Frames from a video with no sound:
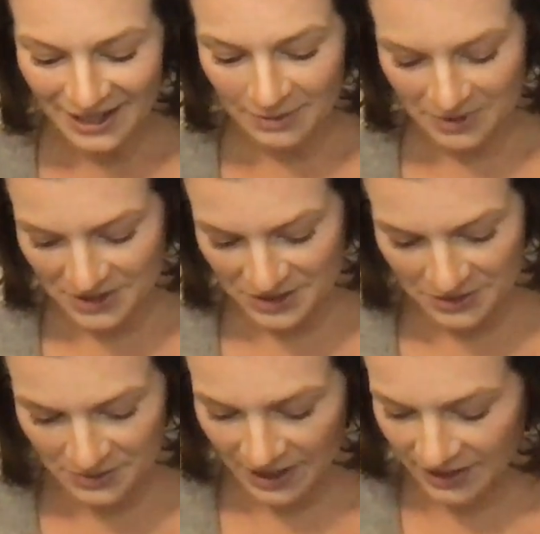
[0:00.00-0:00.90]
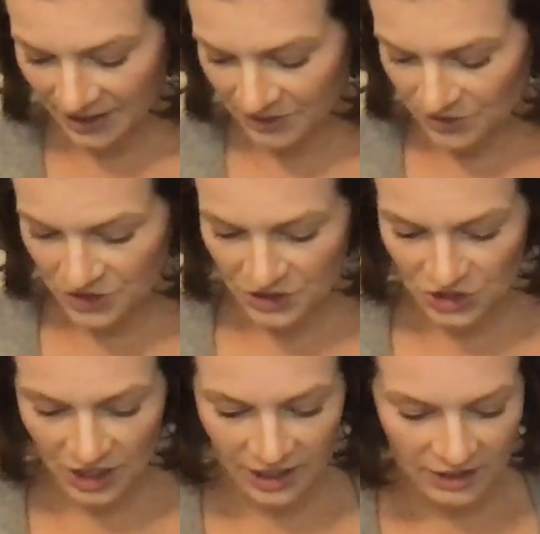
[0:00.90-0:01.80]
I'm going to do an energy
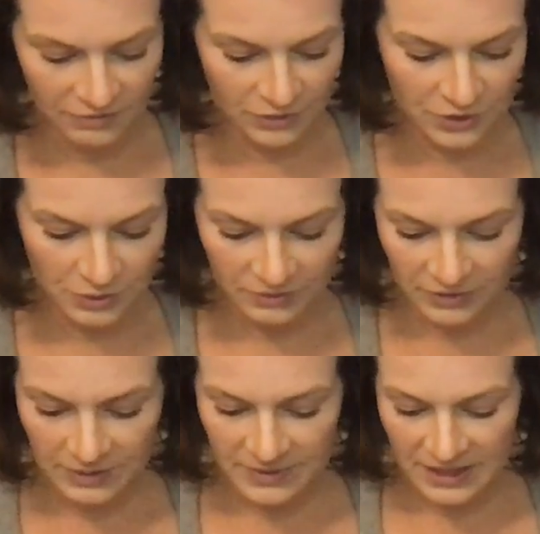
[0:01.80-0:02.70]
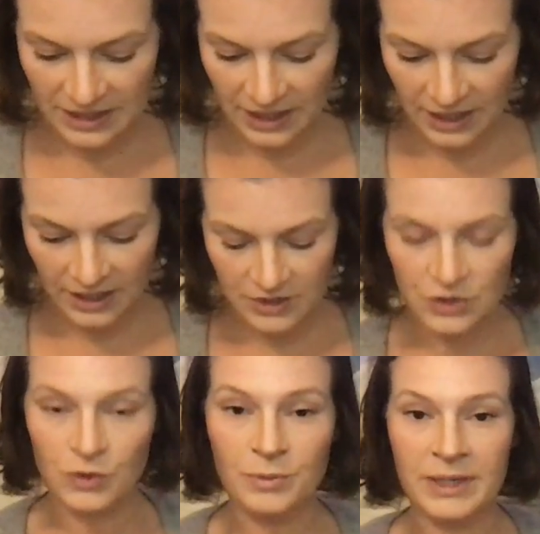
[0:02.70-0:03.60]
check in for Twin Flames today,
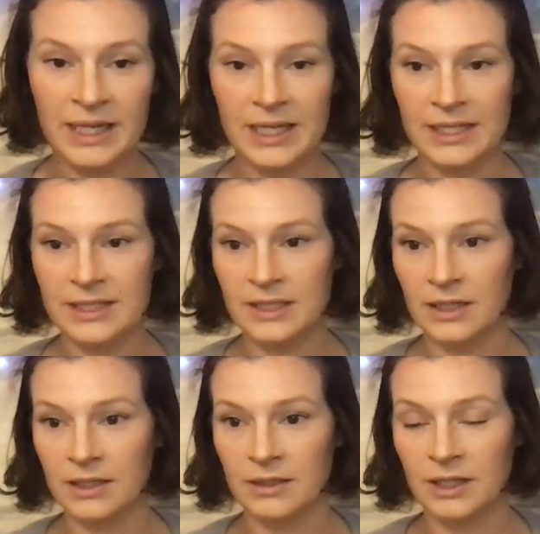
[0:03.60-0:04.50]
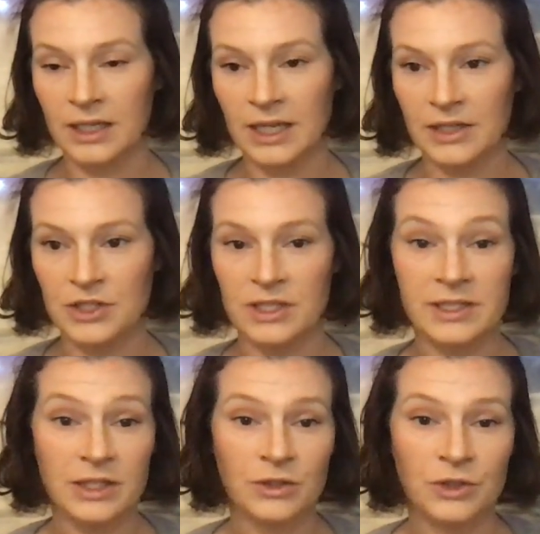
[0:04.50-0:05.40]
soulmates, uh,
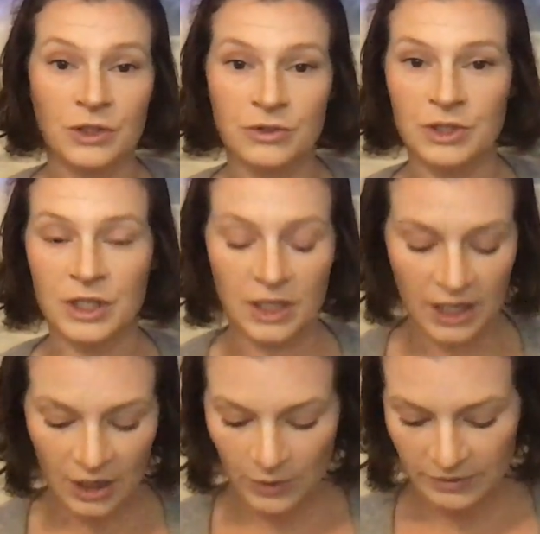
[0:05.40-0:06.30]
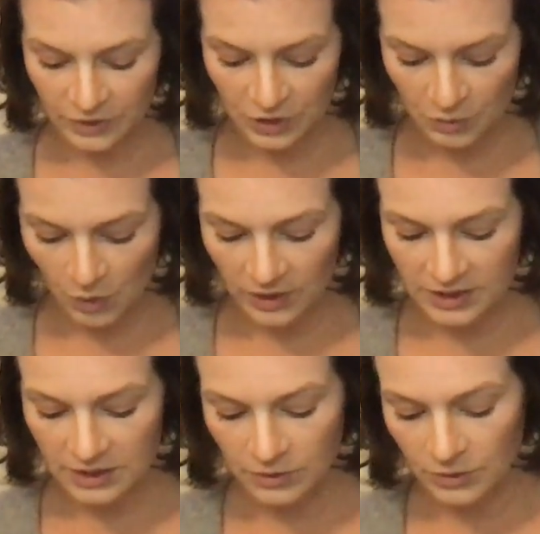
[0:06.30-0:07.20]
connections, inner union, however you want
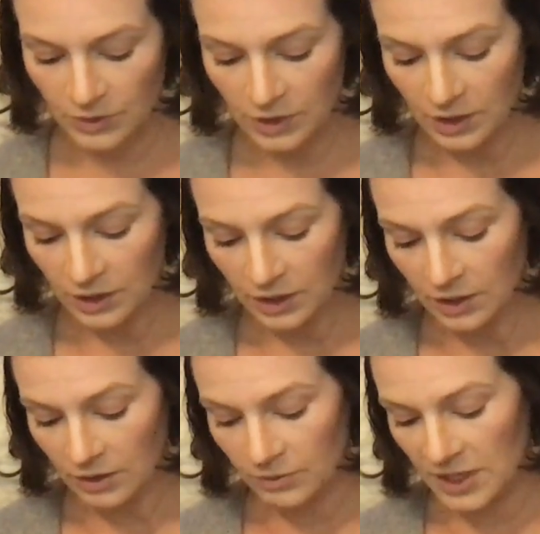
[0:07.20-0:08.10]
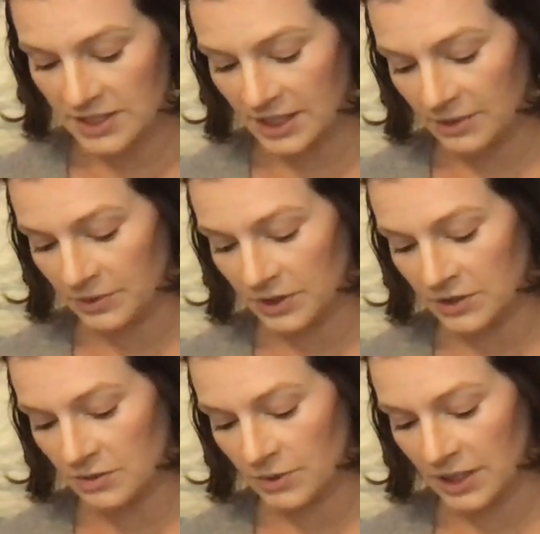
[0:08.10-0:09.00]
to resonate with
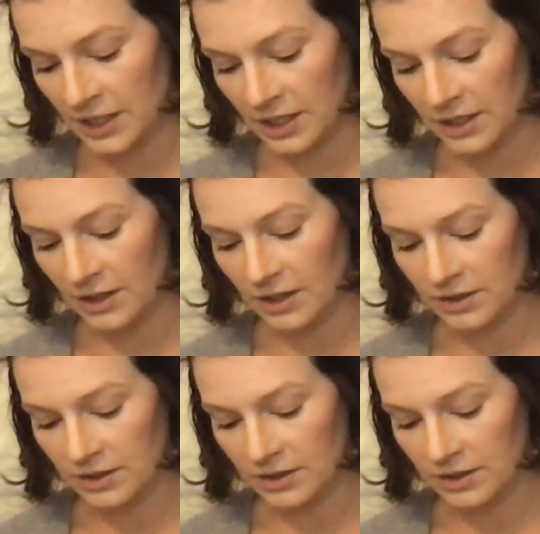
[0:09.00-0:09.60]
this reading.